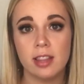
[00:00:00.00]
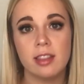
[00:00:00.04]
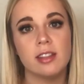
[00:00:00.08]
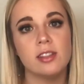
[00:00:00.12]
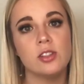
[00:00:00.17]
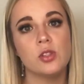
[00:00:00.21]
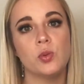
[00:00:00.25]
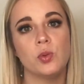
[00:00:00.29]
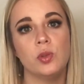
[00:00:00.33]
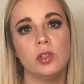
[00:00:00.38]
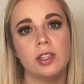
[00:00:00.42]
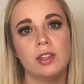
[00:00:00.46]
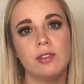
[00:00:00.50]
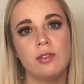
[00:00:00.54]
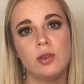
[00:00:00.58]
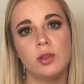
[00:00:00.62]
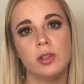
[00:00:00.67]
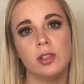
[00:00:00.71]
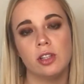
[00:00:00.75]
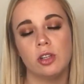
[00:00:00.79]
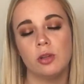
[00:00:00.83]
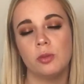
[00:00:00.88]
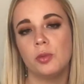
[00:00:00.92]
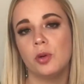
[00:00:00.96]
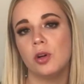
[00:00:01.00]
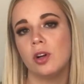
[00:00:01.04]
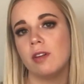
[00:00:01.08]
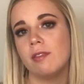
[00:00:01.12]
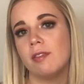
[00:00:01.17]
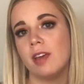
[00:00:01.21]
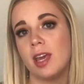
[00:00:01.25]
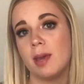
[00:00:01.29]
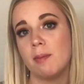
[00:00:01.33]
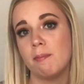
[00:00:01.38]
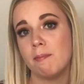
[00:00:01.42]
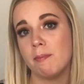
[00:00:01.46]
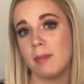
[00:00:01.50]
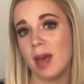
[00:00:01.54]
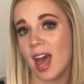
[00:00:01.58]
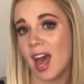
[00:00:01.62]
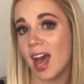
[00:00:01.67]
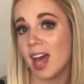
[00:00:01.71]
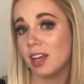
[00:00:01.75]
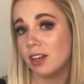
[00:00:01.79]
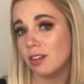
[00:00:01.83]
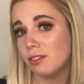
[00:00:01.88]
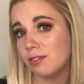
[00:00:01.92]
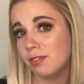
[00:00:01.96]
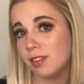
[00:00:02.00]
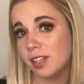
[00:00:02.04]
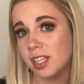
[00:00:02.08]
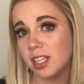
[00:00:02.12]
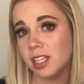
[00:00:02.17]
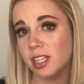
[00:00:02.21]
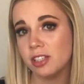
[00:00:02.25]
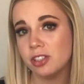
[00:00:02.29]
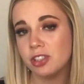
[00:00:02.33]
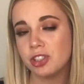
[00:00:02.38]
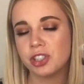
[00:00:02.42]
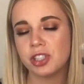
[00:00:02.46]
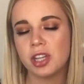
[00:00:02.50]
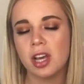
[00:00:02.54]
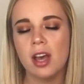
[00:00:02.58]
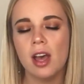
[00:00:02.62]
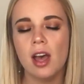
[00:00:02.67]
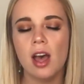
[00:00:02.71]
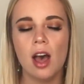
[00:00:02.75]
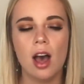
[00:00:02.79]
This will give you a little more of a matte finish.